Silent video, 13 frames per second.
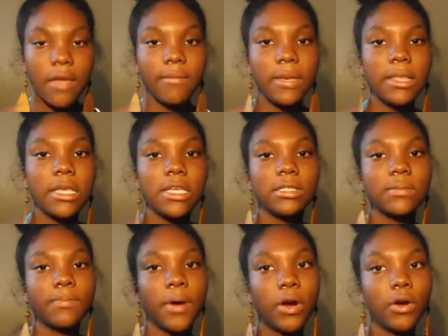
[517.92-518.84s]
me these
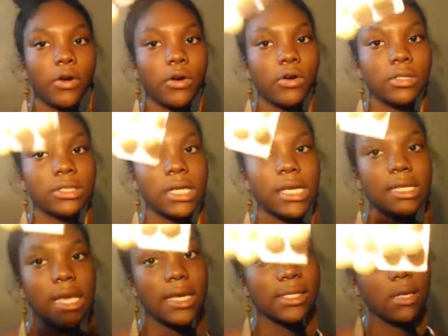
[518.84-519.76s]
pearls, and
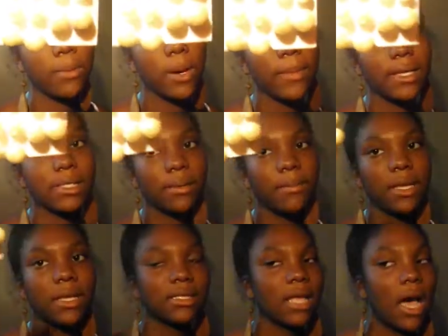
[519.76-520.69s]
yes, some are missing
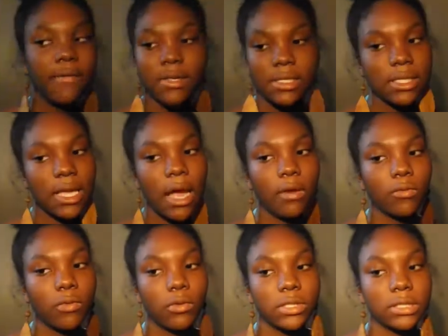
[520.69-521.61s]
because obviously I
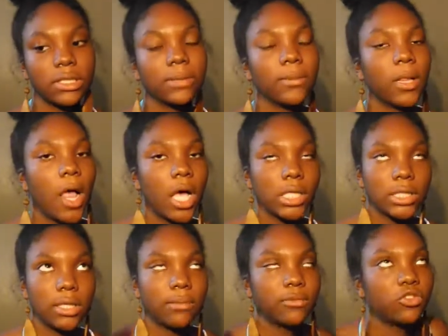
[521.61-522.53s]
wore some,
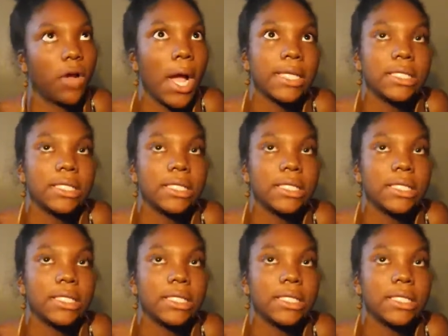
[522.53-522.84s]
lost some, tried